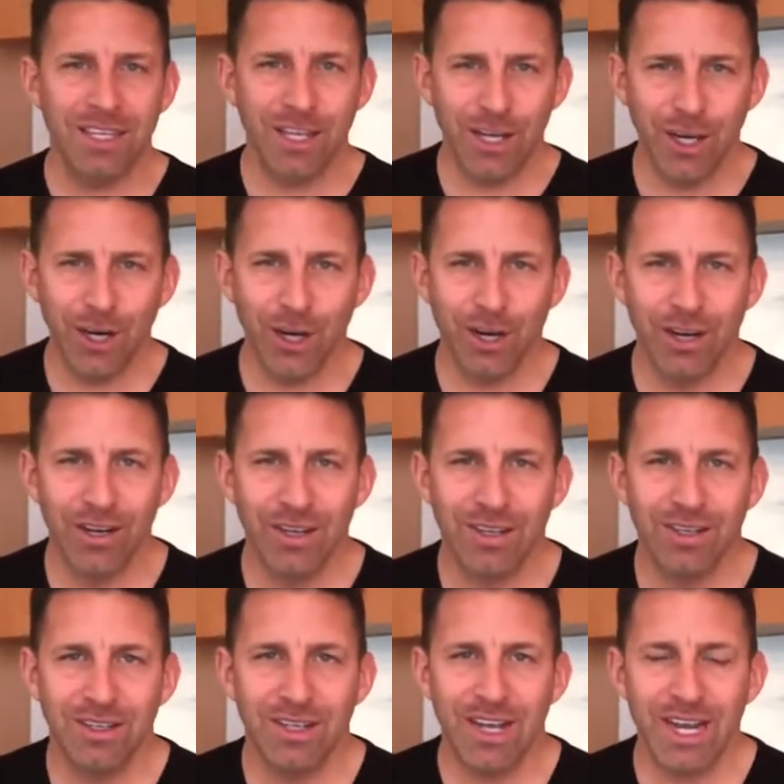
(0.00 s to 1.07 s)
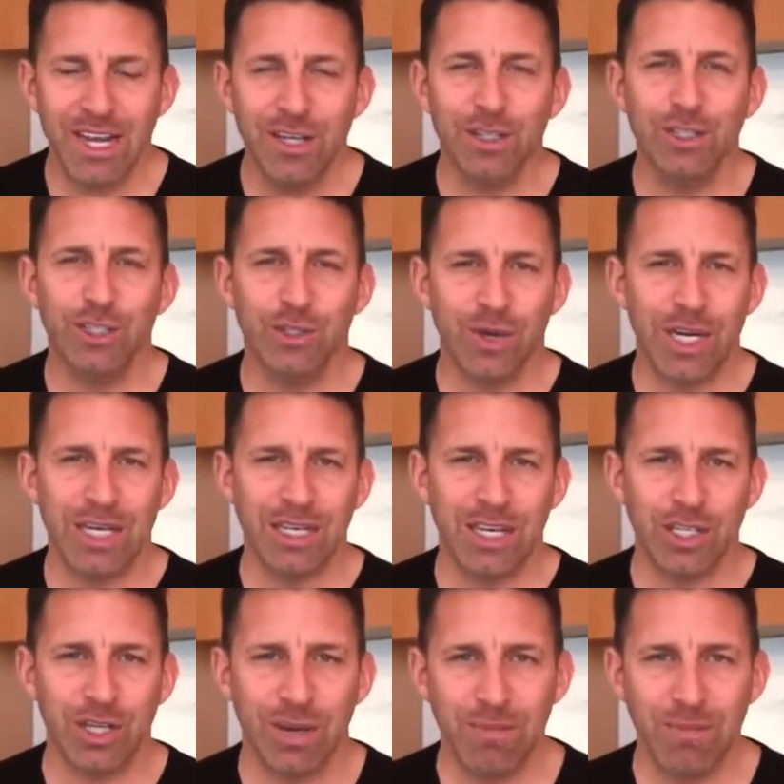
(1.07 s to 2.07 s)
year energy drink addiction.